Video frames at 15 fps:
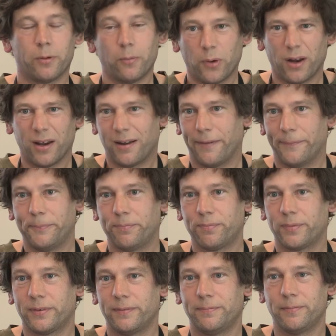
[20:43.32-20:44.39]
well,
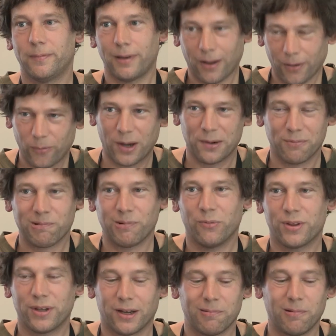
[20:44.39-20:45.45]
like one
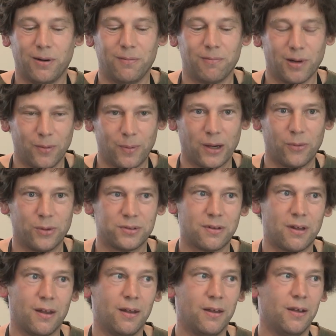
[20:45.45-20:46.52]
thing I read, read about was
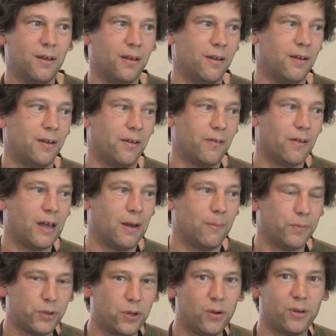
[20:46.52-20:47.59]
the
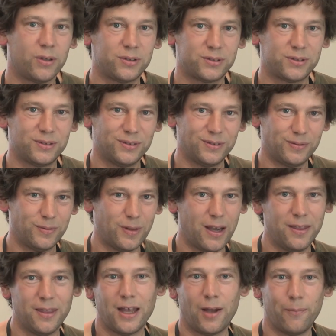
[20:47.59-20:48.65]
um, Turks
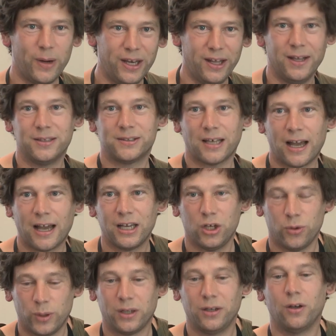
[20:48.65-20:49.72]
and the Armenians
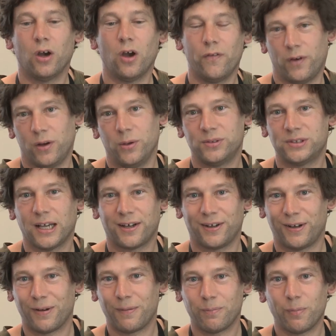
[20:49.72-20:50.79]
arguing over who
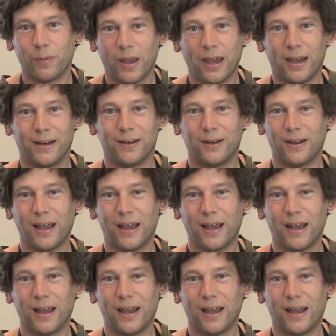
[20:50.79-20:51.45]
started it, and